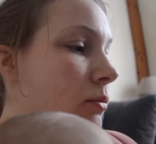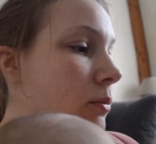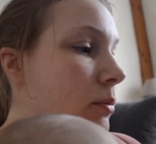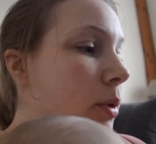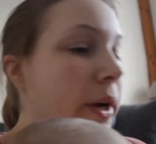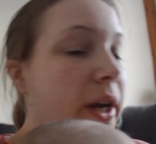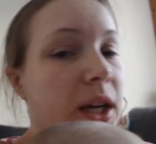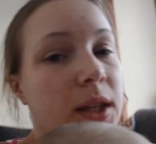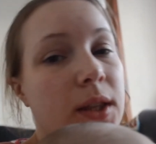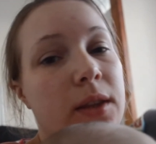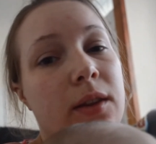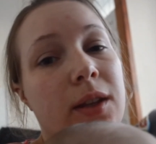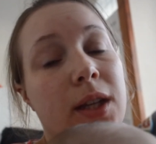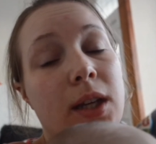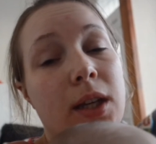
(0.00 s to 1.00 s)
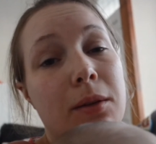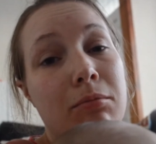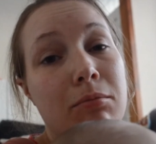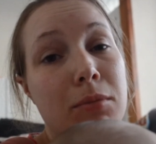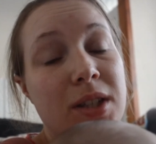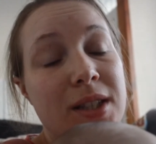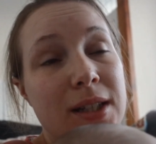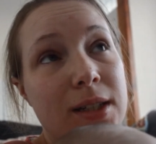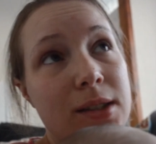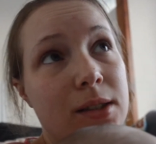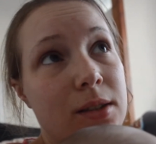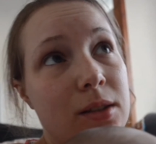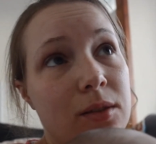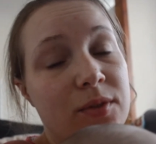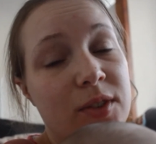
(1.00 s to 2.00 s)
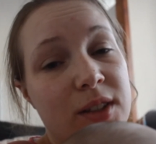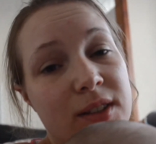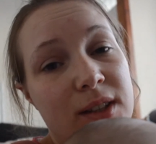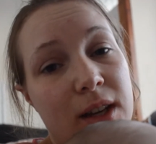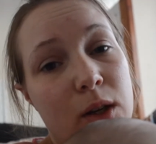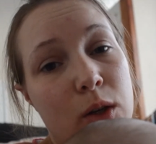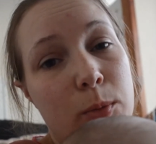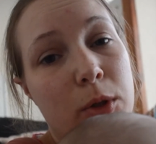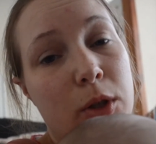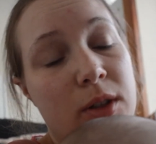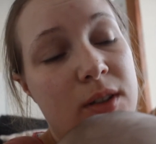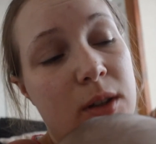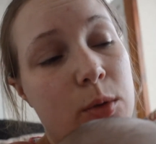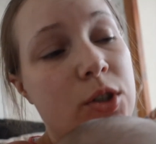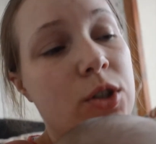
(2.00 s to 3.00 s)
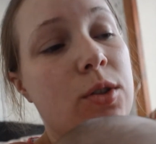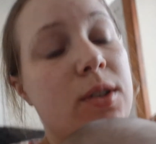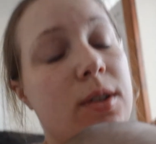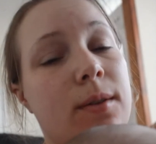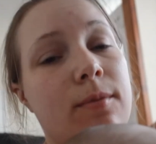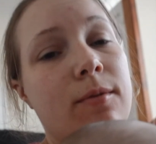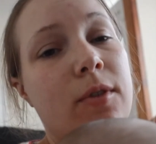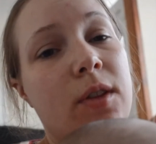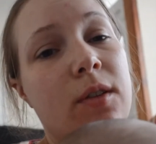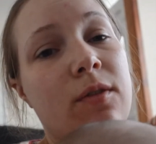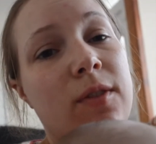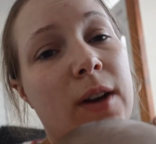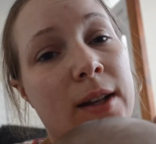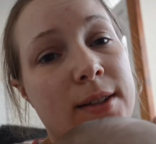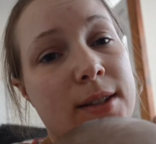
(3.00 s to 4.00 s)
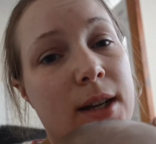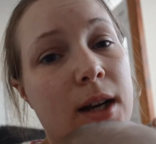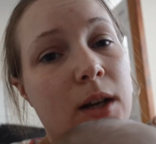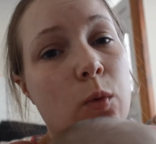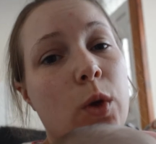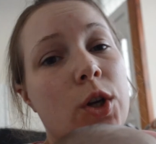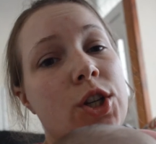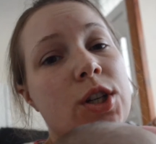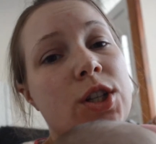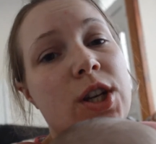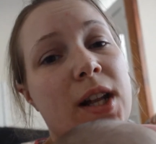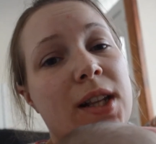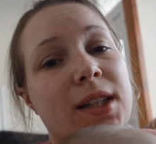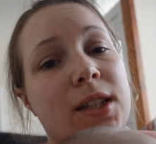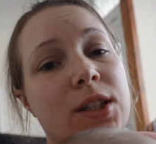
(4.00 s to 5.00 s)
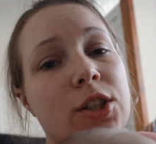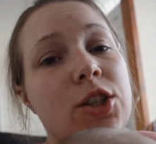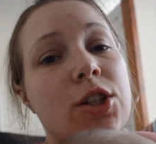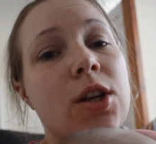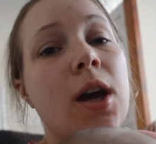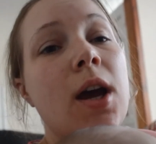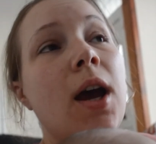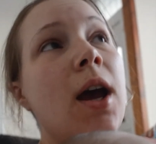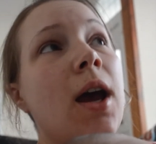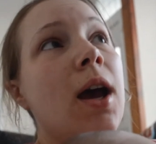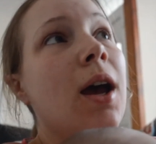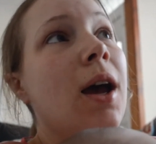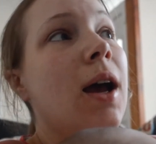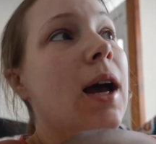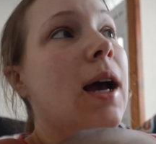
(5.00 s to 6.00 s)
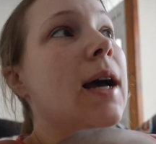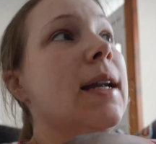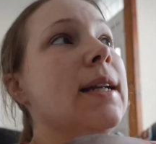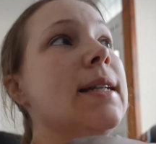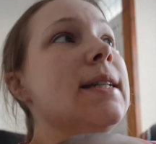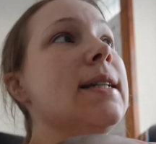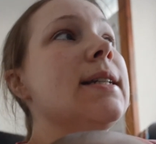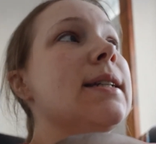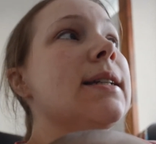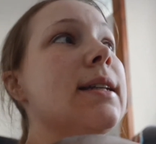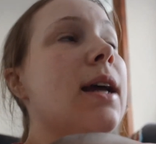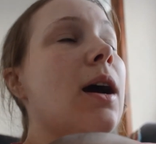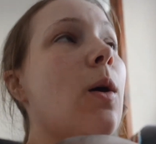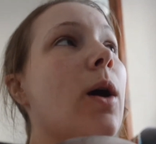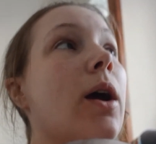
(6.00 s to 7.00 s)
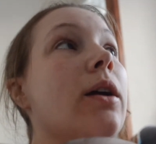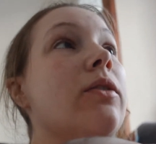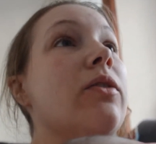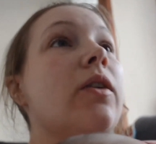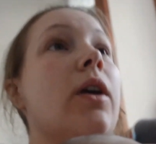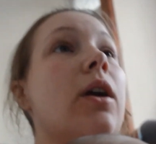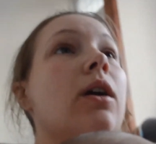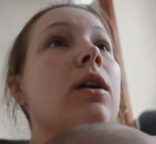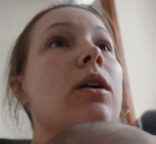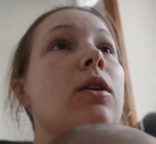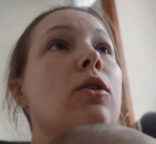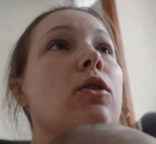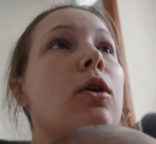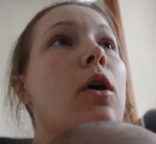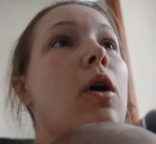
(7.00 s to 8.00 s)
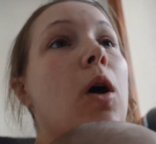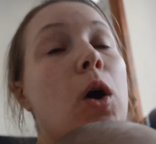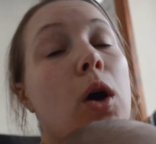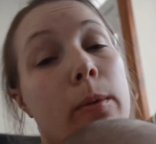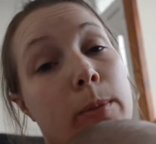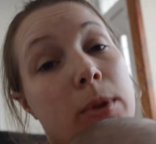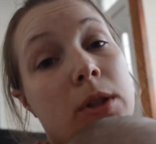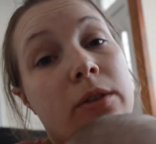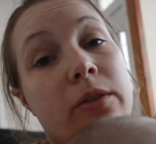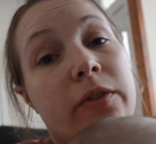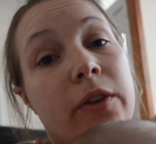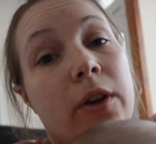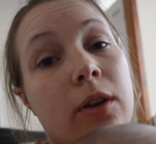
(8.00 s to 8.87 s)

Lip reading: put in the muslins up for sale because I was using them for the flats and hand washing challenge, and now I've got a couple of